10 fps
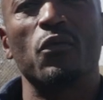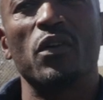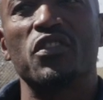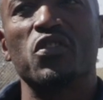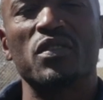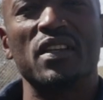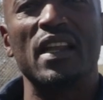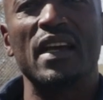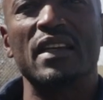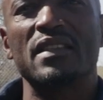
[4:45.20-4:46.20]
with Jozi
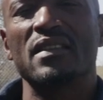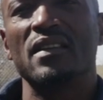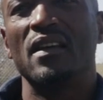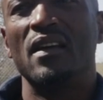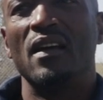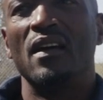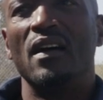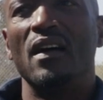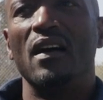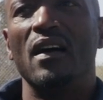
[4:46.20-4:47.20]
Nuggets.
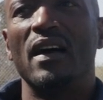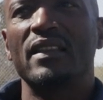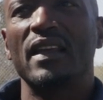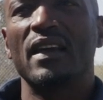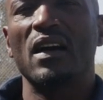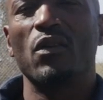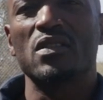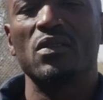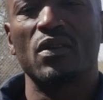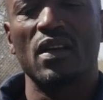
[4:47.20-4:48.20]
I think I
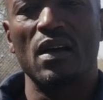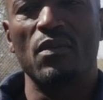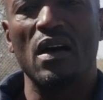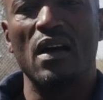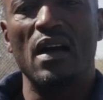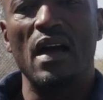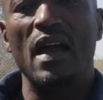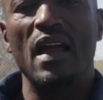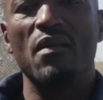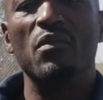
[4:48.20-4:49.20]

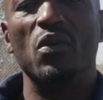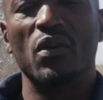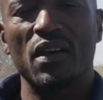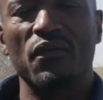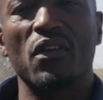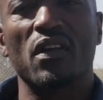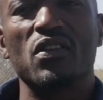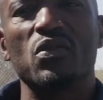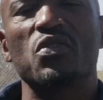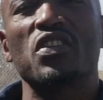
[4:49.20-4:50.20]
am looking for a
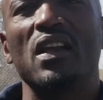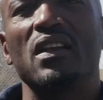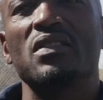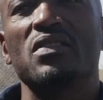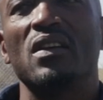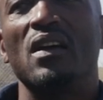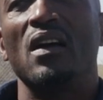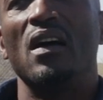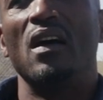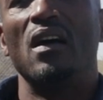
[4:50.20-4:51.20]
new challenge.
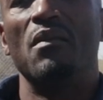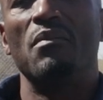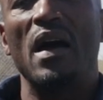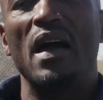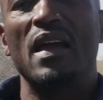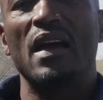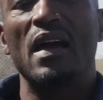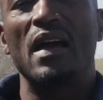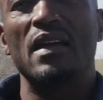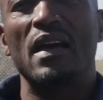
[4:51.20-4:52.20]

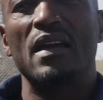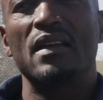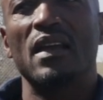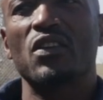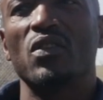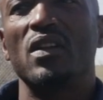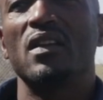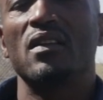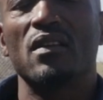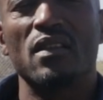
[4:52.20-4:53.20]
I
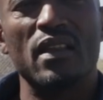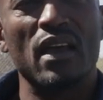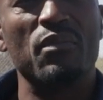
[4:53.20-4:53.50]
actually, their